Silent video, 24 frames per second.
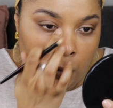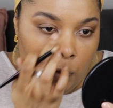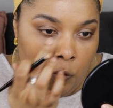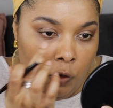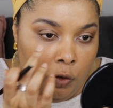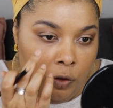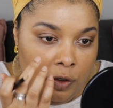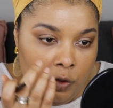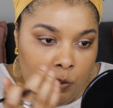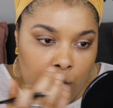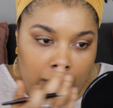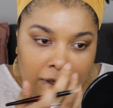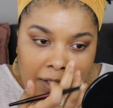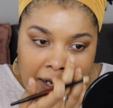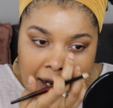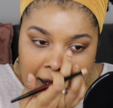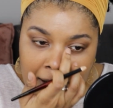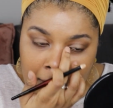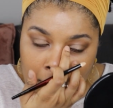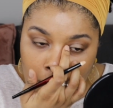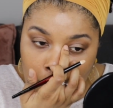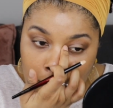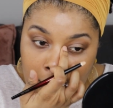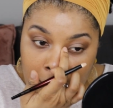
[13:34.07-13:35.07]
So this one
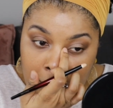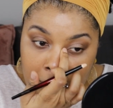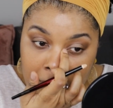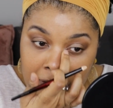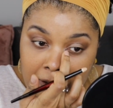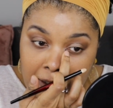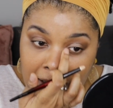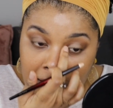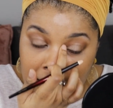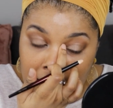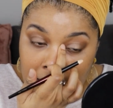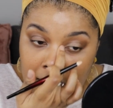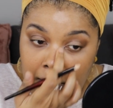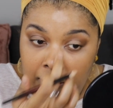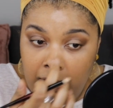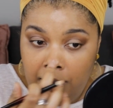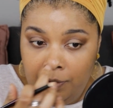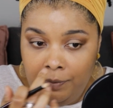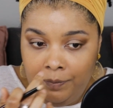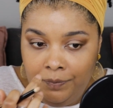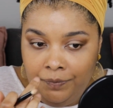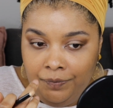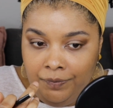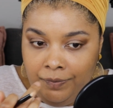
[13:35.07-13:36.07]
kind of wears like
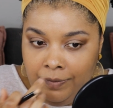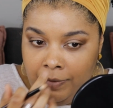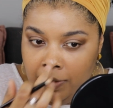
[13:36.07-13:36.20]
a